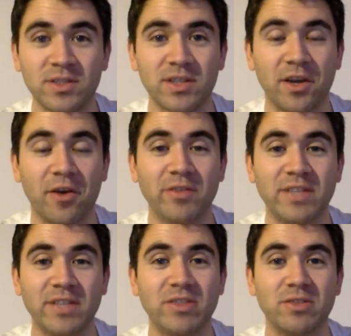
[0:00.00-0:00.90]
So obviously
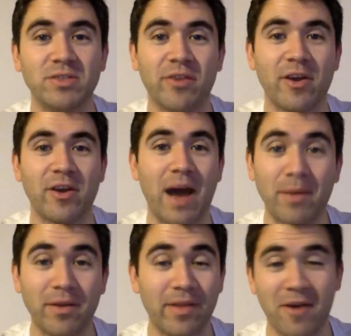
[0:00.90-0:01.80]
Everton were very
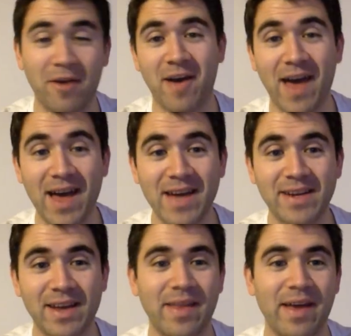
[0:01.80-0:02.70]
happy that they were ahead,
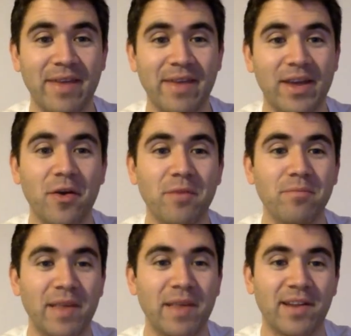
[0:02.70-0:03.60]
and then they go and
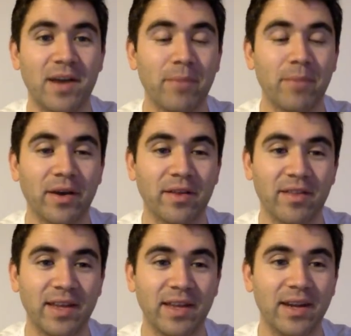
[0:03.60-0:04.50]
mess it up by
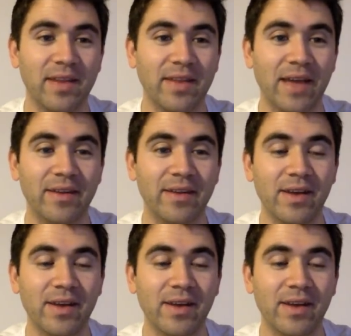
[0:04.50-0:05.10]
conceding at the end.